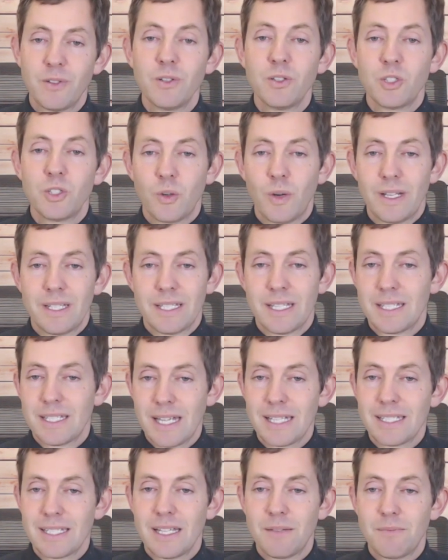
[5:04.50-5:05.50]
choices
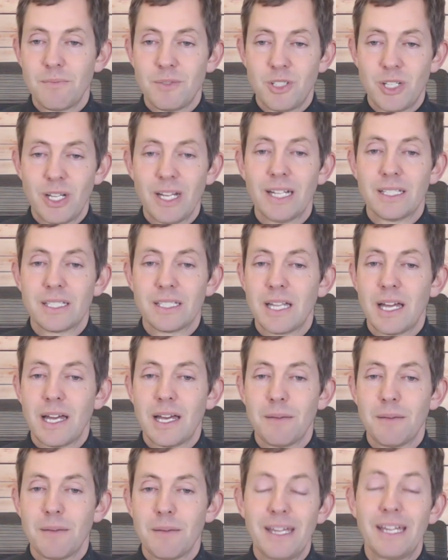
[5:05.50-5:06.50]
as a chance
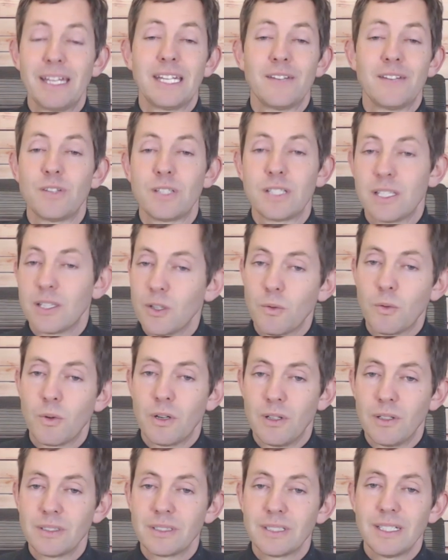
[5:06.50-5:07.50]
to make a difference in the
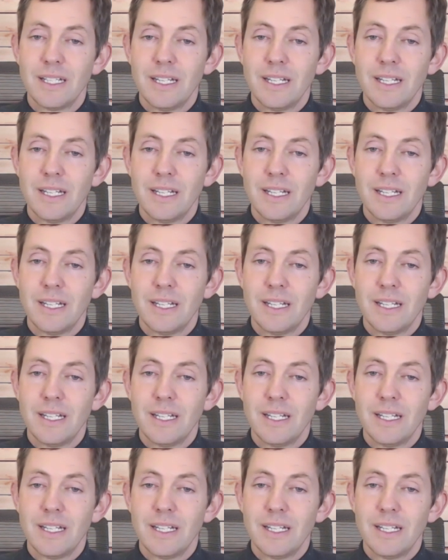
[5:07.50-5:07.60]
world.